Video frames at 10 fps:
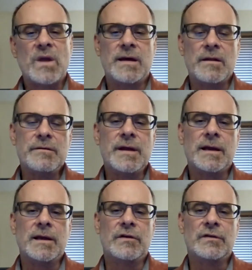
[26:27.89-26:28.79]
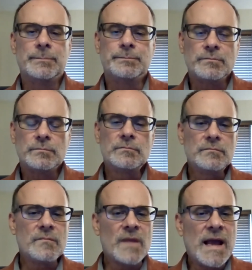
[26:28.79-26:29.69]
The other thing is
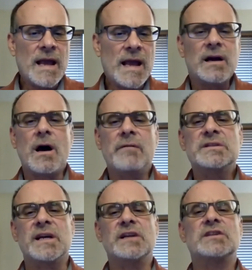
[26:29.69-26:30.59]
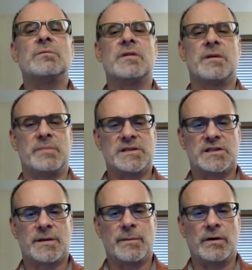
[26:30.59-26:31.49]
having a conversation with the
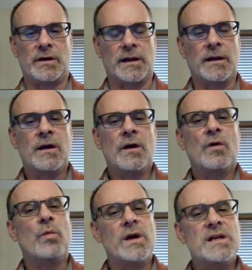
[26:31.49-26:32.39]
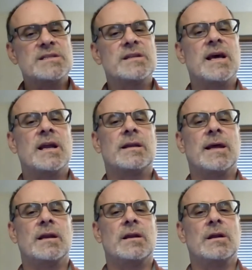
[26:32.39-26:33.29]
business community. What is it
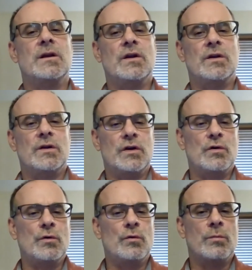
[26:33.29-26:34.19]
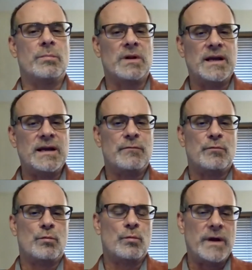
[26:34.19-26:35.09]
that you believe
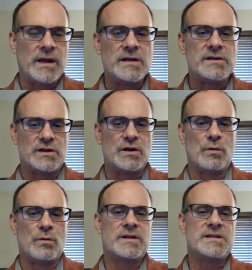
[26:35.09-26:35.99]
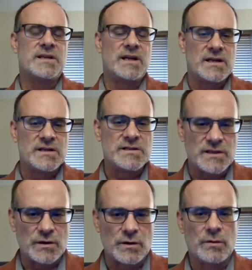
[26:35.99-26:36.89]
we can do, what the city can
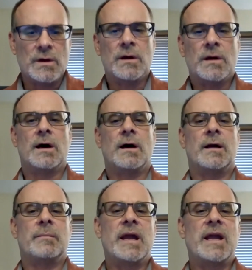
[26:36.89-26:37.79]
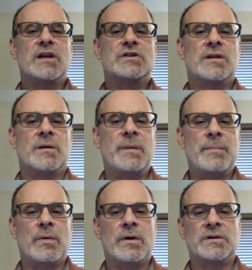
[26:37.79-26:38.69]
do, and making sure that
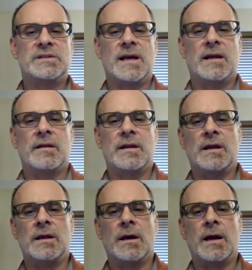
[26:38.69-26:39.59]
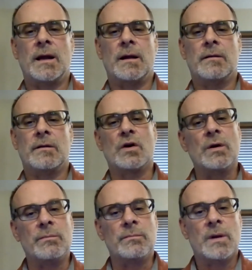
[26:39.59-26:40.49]
people understand the
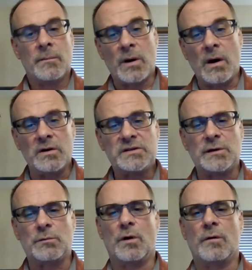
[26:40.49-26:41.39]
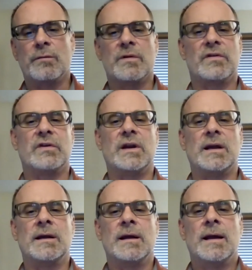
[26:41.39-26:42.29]
good policy role for the
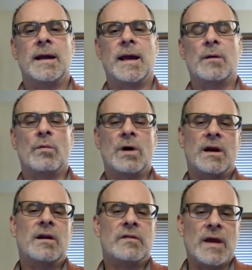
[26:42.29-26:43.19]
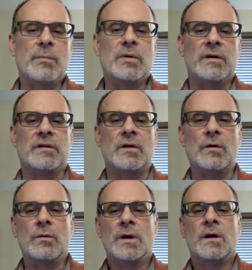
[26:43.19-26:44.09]
city and what it is able to
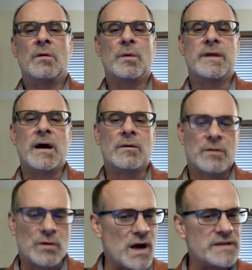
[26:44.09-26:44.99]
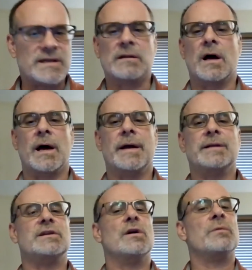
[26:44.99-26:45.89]
do without crossing
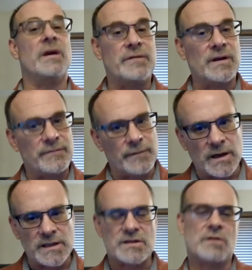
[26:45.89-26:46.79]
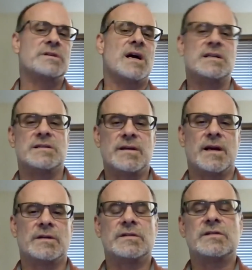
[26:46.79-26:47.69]
lines, gifting funds, those kinds of
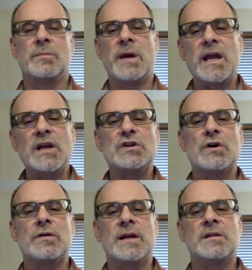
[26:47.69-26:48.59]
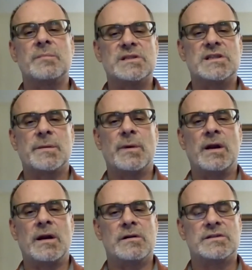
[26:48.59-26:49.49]
things. And so making sure that the business
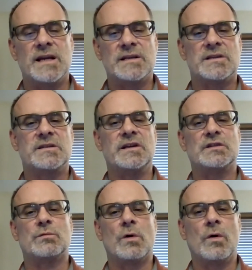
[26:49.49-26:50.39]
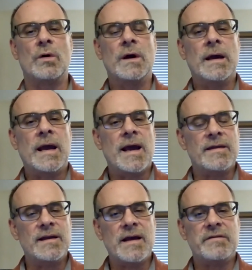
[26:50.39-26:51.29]
community understands the city's role,
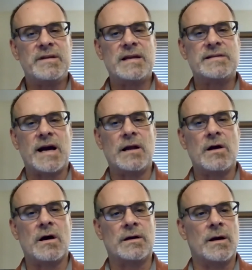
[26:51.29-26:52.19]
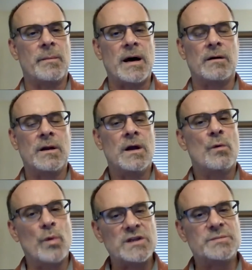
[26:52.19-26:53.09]
and then having that dialogue about
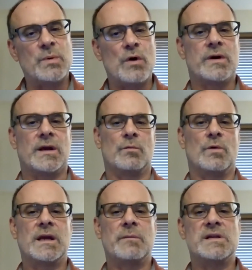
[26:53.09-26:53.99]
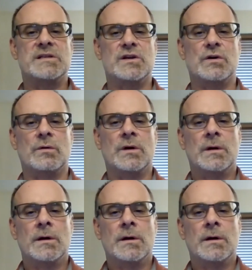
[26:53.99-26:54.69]
what's broken, what can we do?